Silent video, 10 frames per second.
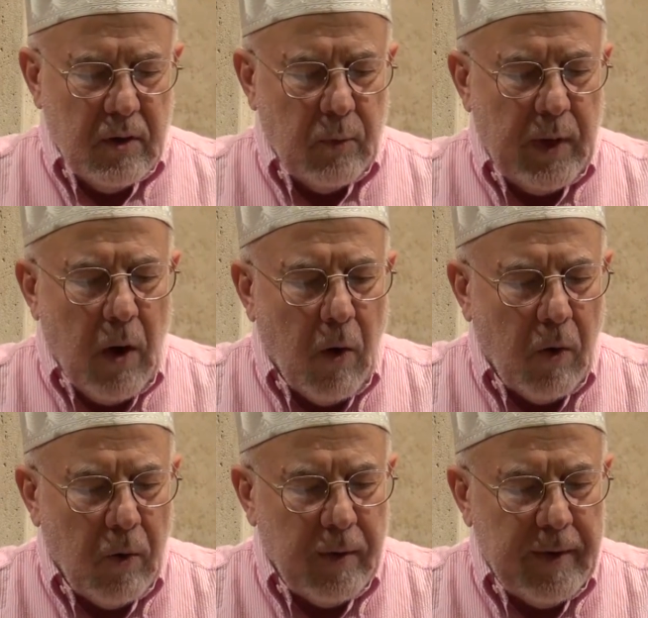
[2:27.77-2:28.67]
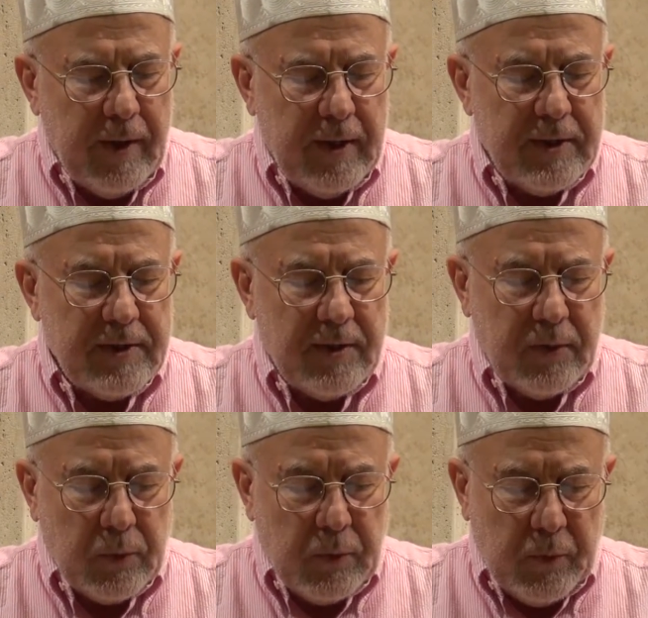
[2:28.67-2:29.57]
we hold these
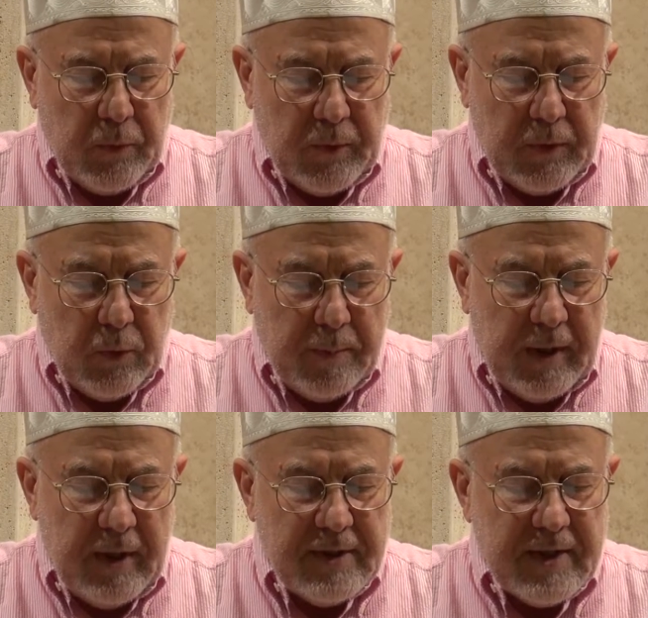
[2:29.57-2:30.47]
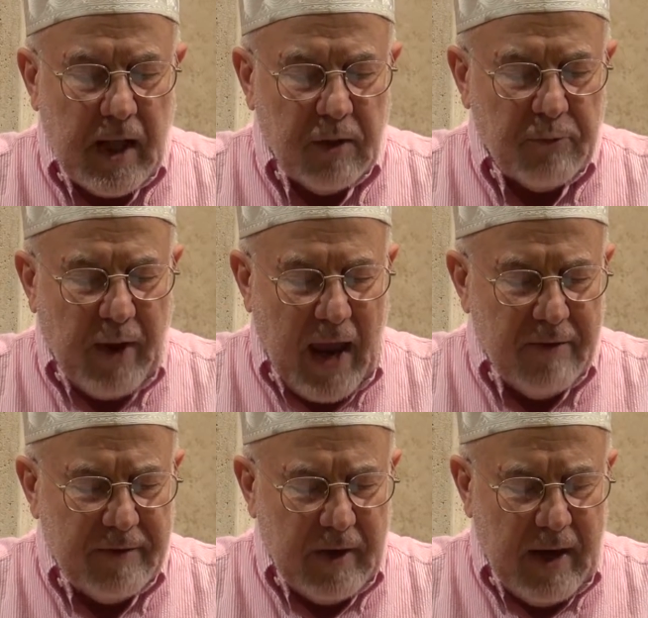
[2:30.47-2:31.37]
truths to be self
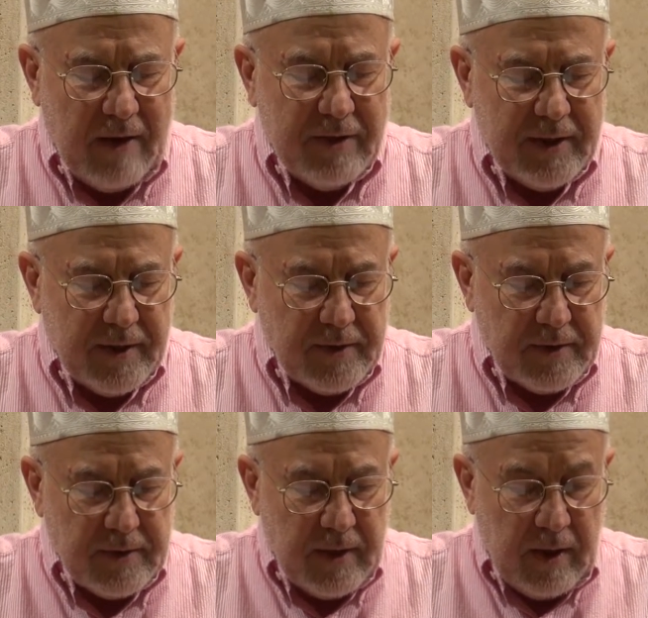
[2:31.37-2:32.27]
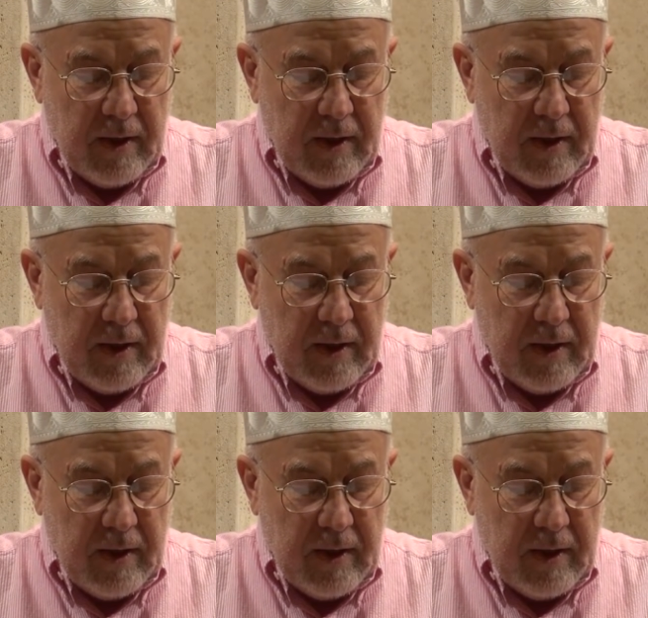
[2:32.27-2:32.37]
evident